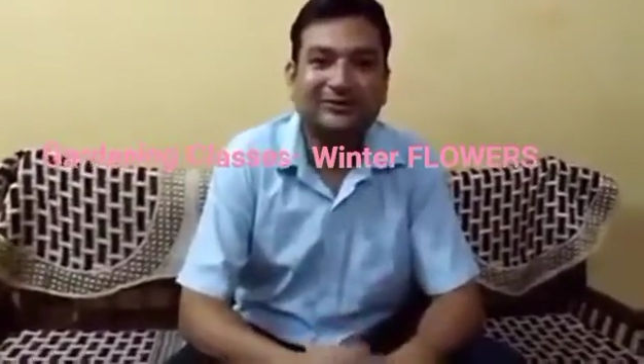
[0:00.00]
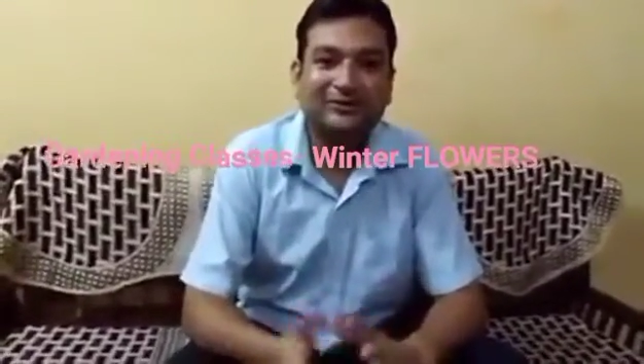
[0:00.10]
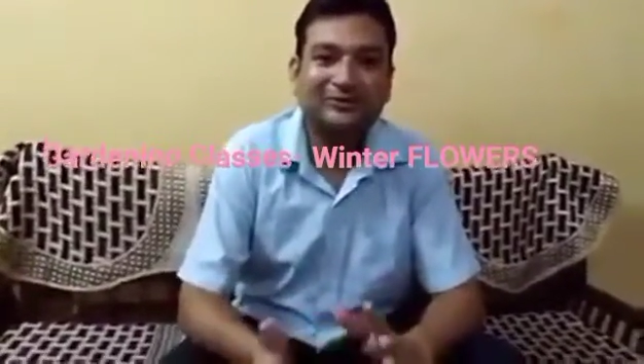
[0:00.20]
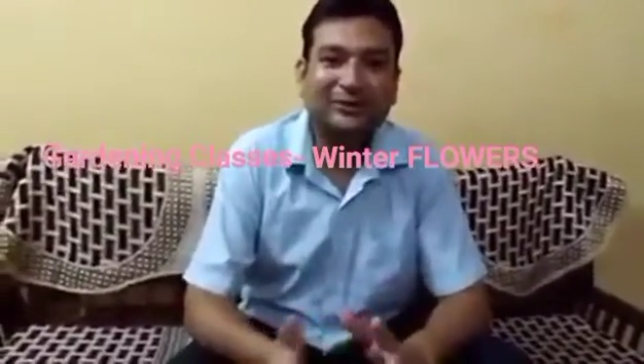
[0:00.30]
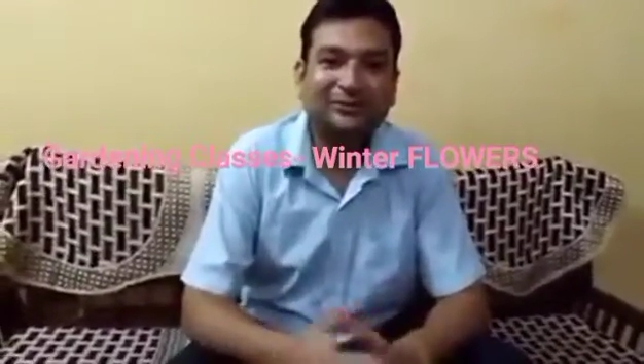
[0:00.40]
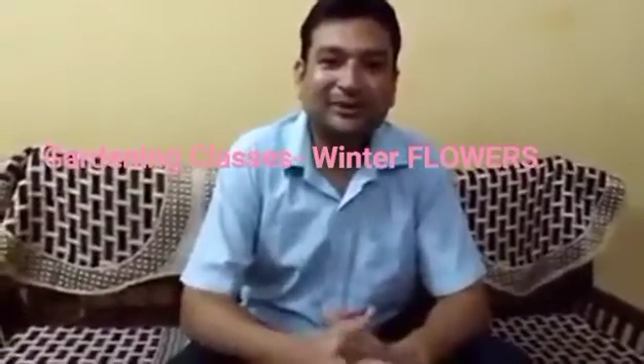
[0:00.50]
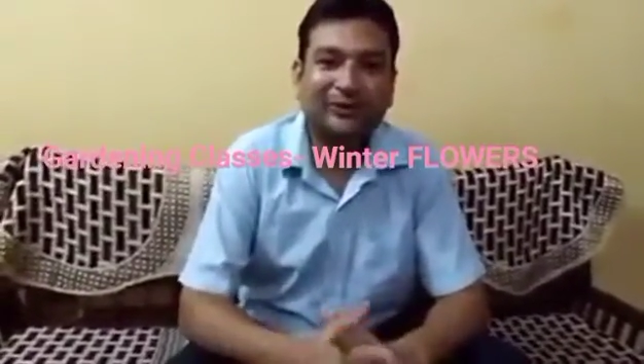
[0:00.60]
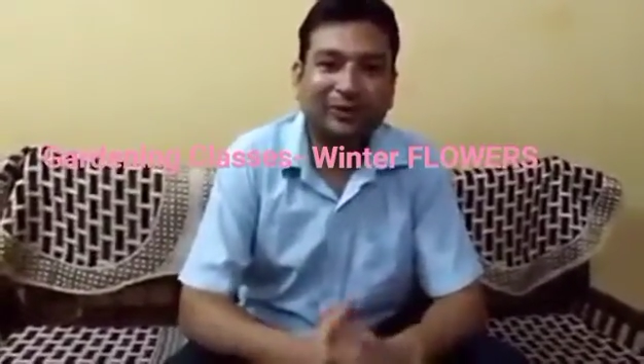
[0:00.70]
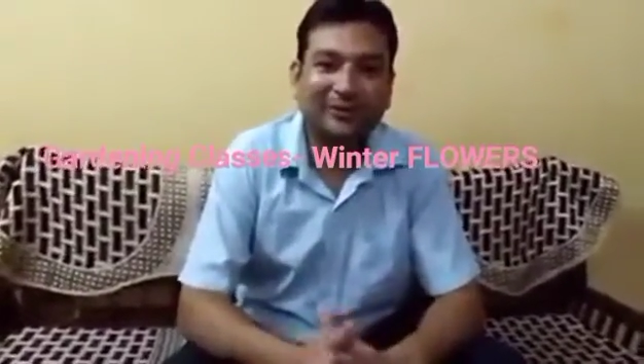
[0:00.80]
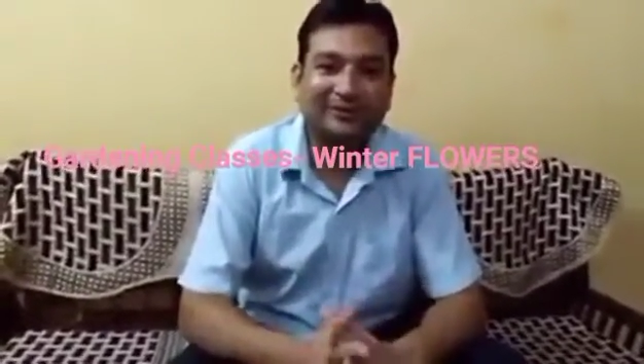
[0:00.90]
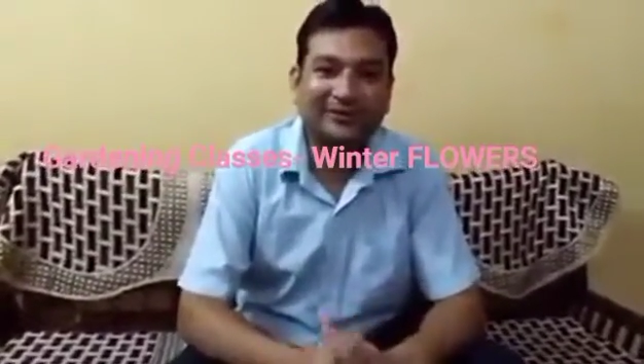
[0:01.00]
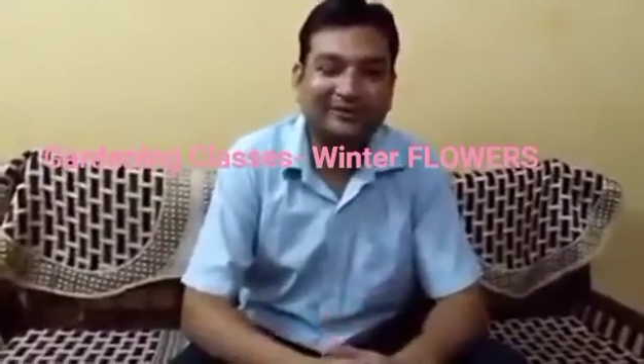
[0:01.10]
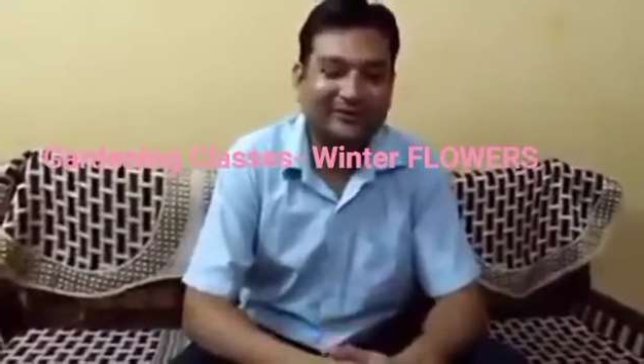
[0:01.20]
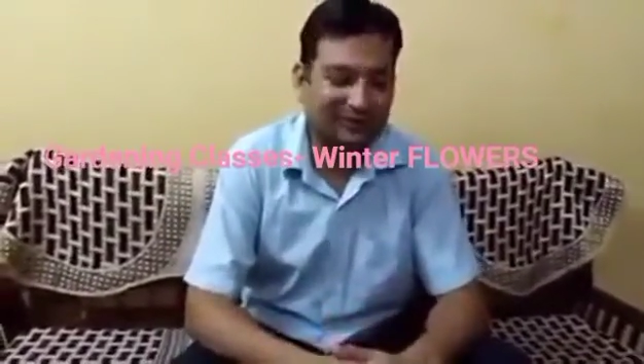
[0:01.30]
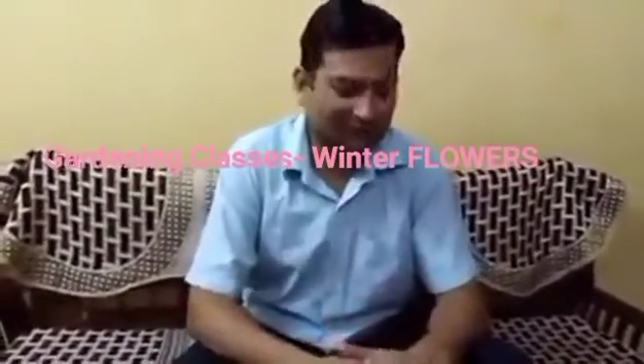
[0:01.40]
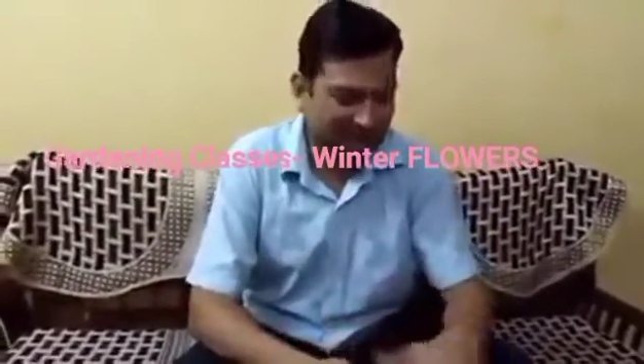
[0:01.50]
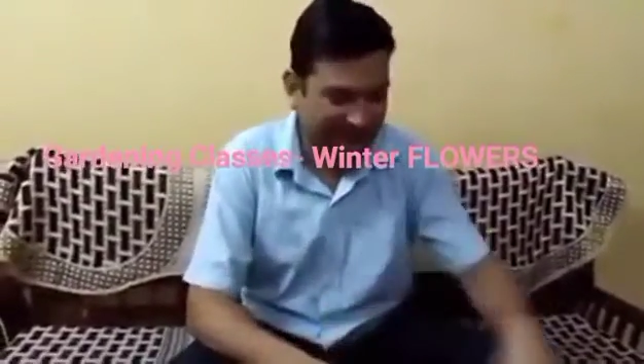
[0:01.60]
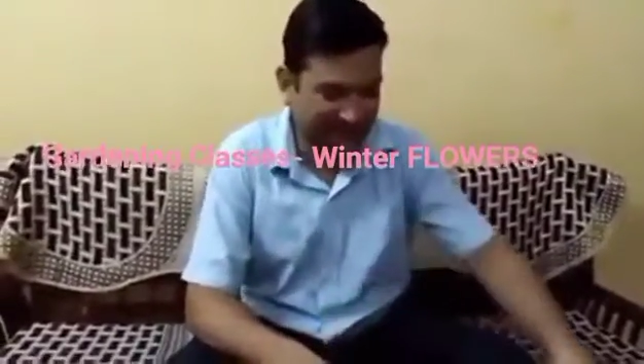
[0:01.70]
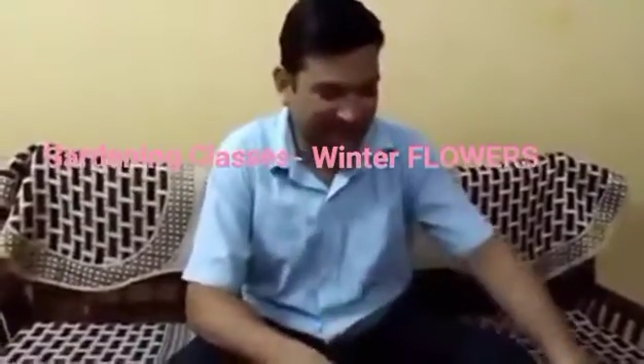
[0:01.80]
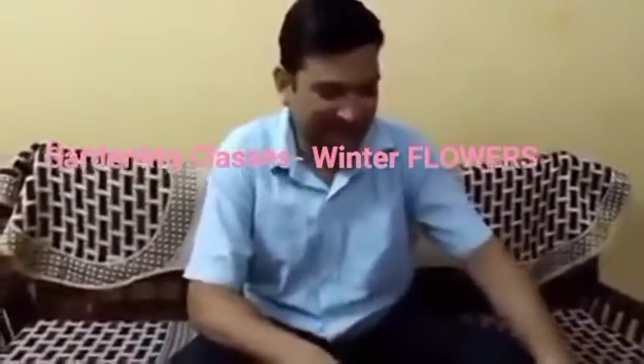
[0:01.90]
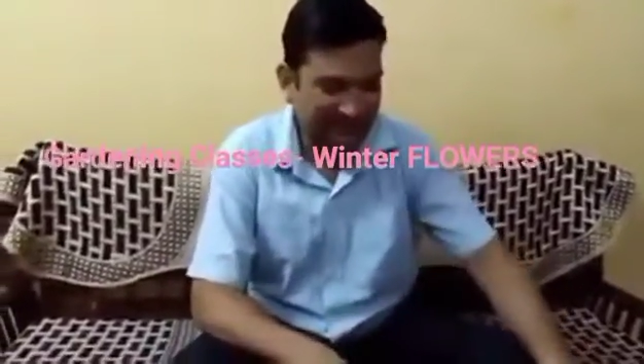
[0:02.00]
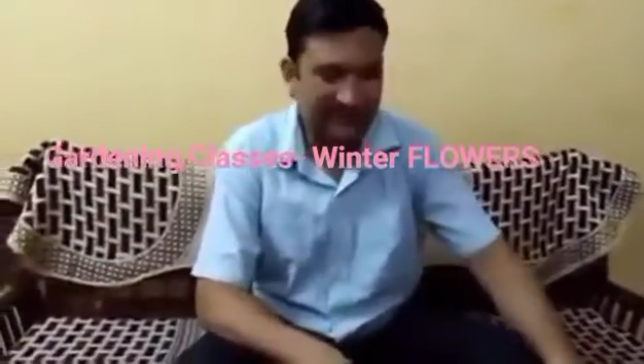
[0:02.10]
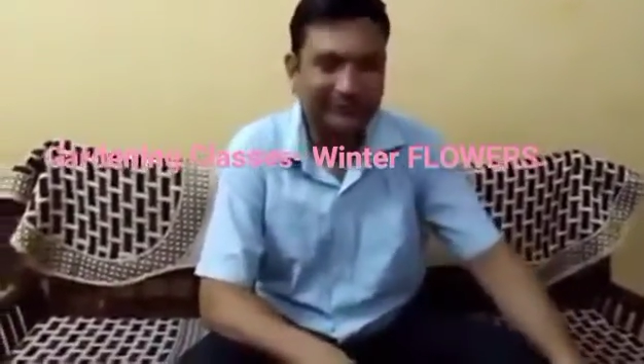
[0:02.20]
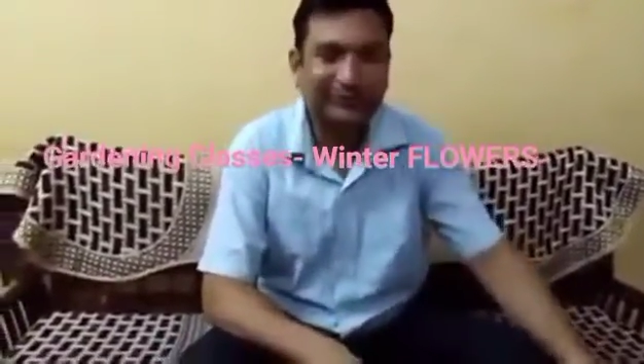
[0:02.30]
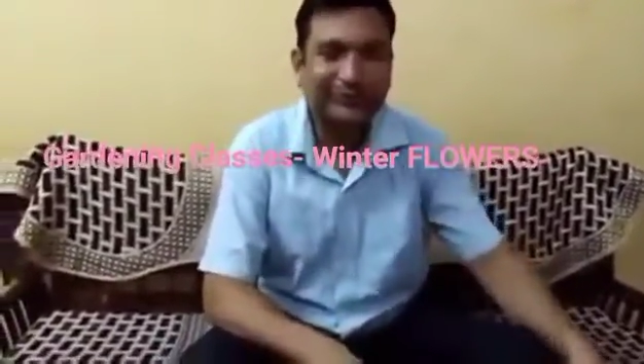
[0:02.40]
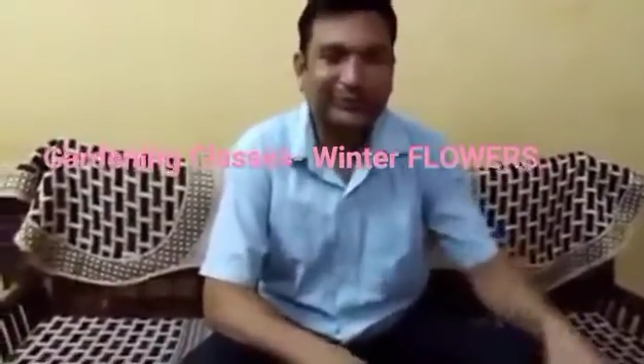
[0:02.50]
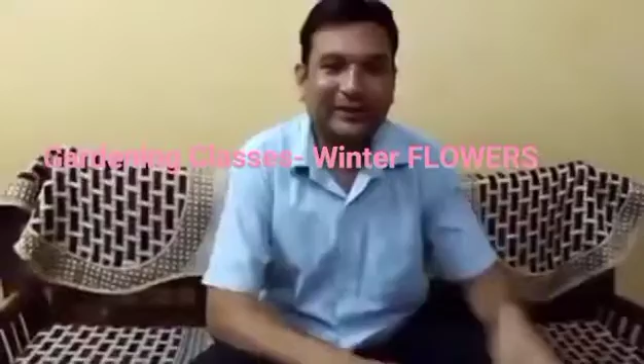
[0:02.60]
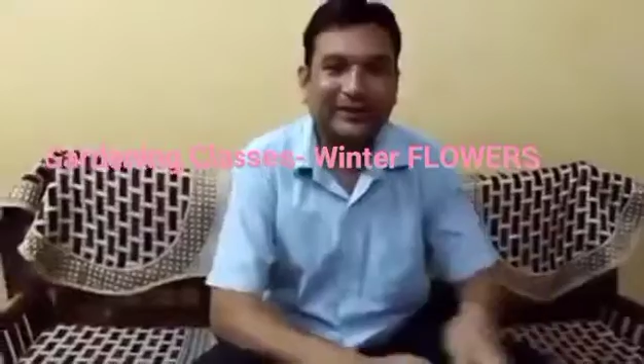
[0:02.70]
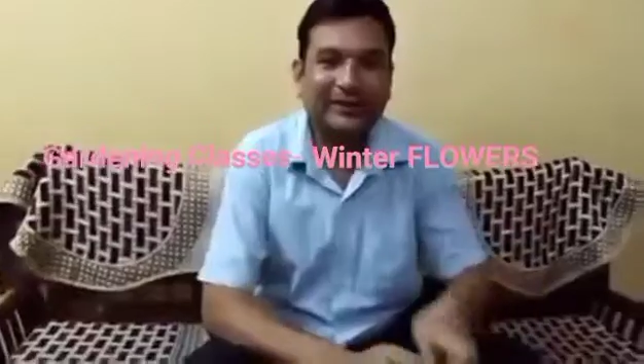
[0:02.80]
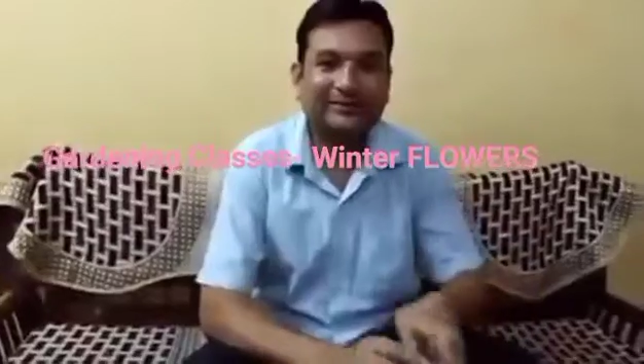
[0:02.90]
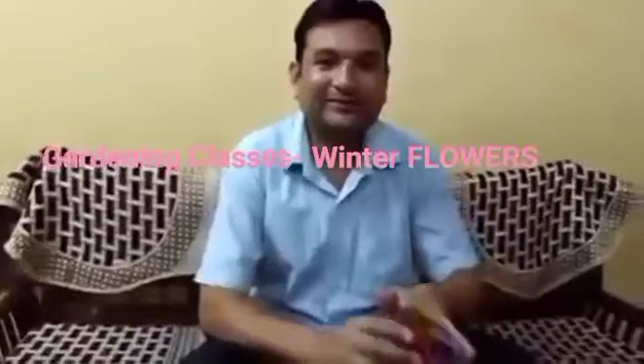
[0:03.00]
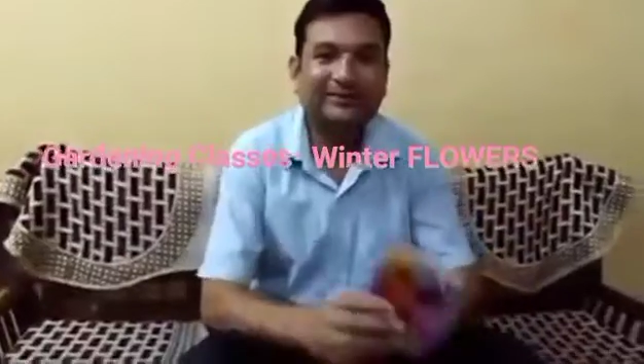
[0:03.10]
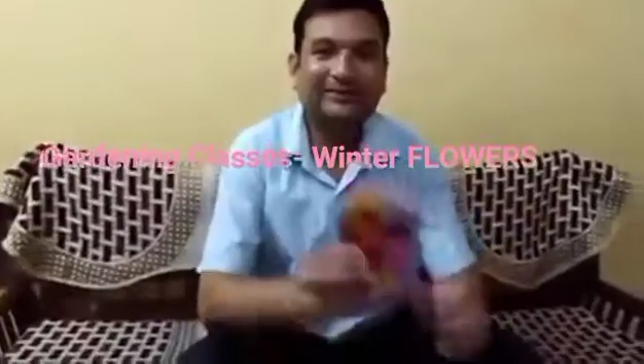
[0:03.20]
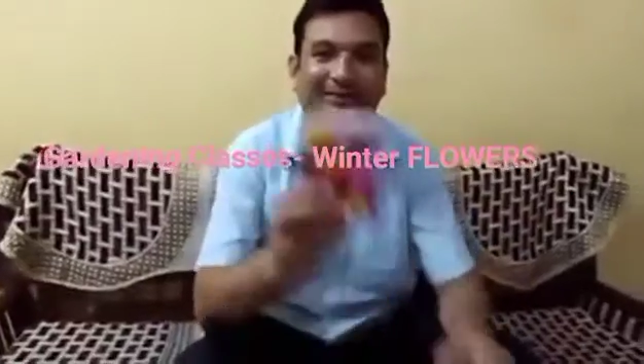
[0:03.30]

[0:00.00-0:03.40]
because these seasonal flowers are sensitive.